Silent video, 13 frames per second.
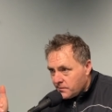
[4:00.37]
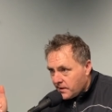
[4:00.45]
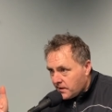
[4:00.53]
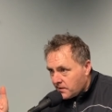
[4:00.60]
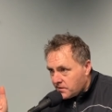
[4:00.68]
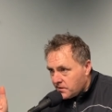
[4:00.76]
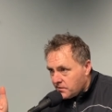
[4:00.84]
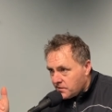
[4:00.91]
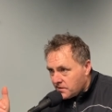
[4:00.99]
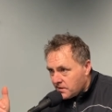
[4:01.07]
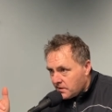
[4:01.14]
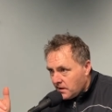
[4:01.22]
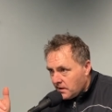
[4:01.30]

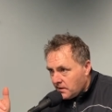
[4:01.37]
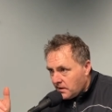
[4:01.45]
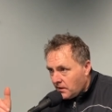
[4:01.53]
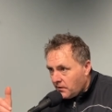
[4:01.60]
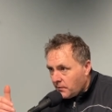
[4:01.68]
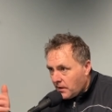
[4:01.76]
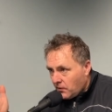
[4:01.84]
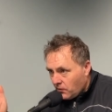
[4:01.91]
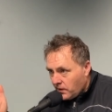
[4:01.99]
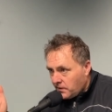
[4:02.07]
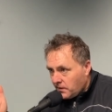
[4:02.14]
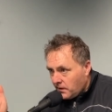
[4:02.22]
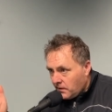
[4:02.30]
excuses and tell them how
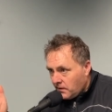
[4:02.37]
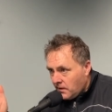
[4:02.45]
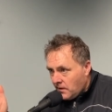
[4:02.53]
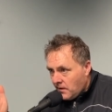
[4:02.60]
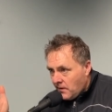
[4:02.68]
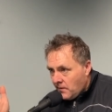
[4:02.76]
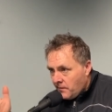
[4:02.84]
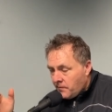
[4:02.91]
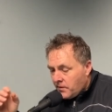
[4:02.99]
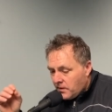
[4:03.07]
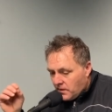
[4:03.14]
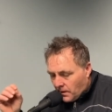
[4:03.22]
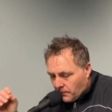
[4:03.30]
great they are.
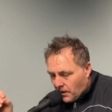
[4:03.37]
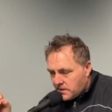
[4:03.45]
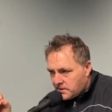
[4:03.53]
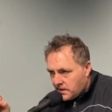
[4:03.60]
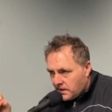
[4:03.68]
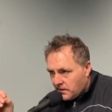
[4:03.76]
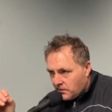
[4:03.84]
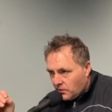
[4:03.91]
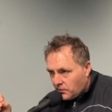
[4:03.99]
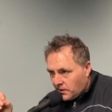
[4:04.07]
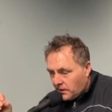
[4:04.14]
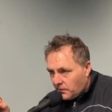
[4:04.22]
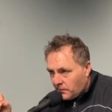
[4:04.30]
I'm not saying don't
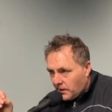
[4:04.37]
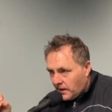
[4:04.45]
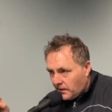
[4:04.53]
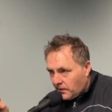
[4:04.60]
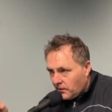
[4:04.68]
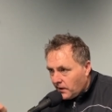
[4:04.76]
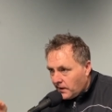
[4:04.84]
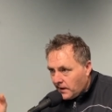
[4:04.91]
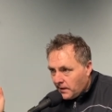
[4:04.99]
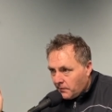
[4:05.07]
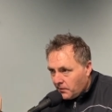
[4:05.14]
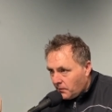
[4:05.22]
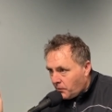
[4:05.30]
tell them they had a great
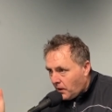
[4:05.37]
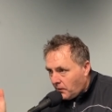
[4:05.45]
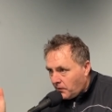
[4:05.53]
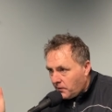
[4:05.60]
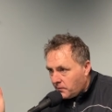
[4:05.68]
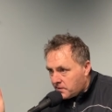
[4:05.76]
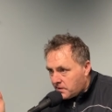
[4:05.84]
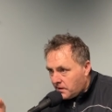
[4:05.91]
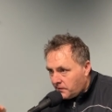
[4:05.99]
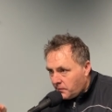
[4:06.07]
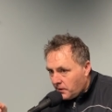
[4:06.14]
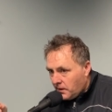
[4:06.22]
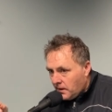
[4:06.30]
game or you're proud of them and
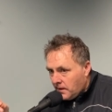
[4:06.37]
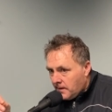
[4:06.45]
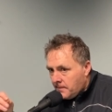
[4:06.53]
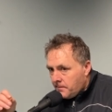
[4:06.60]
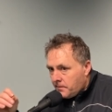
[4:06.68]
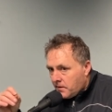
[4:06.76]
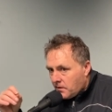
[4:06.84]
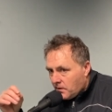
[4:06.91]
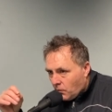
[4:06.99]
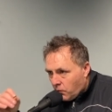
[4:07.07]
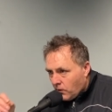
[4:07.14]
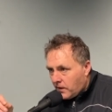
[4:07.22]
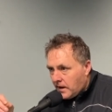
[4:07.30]
stuff, but the
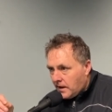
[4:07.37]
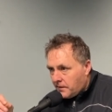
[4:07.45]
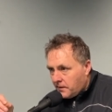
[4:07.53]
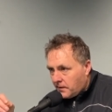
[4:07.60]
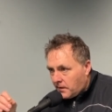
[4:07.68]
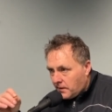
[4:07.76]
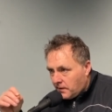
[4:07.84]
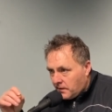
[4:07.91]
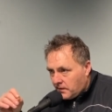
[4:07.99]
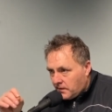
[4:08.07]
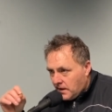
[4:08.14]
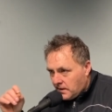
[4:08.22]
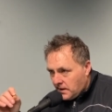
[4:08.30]
work ethic and the
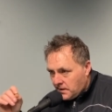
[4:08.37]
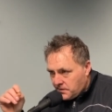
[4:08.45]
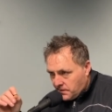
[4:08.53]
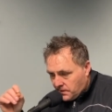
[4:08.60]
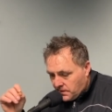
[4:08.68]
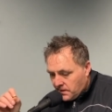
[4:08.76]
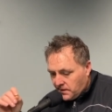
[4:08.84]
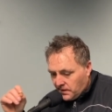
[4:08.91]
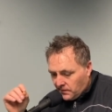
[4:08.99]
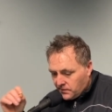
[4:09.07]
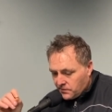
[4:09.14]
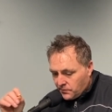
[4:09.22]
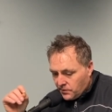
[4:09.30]
attention to
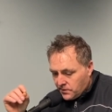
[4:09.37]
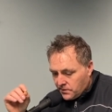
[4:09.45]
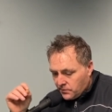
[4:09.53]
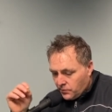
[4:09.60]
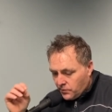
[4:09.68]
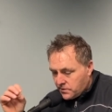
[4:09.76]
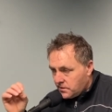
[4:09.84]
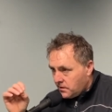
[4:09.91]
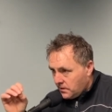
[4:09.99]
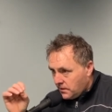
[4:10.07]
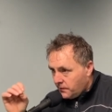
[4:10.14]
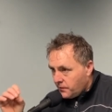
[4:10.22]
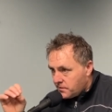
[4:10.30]
detail is what's the
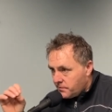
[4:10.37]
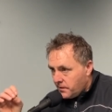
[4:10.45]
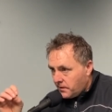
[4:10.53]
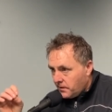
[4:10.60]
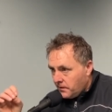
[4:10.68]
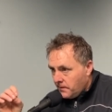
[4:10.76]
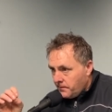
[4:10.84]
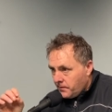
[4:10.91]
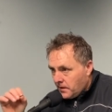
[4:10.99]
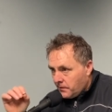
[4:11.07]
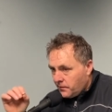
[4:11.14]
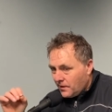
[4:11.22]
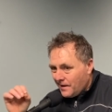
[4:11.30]
difference maker.
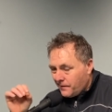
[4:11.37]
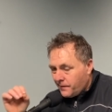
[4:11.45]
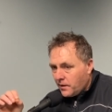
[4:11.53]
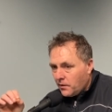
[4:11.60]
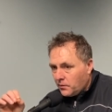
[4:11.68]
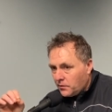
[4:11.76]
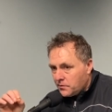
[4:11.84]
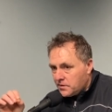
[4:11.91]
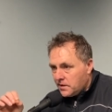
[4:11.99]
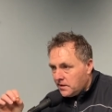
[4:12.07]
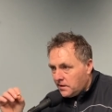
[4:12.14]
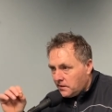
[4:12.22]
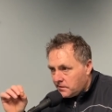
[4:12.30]
If you can't figure out those
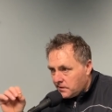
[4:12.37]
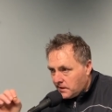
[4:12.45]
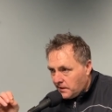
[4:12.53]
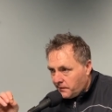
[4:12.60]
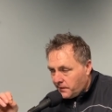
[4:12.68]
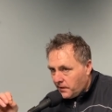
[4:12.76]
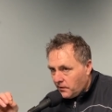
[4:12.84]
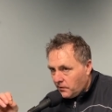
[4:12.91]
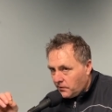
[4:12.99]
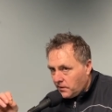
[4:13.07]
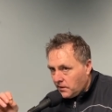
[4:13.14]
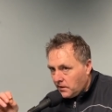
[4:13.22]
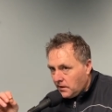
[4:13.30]
details, and you can't figure out
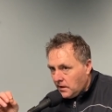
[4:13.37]
the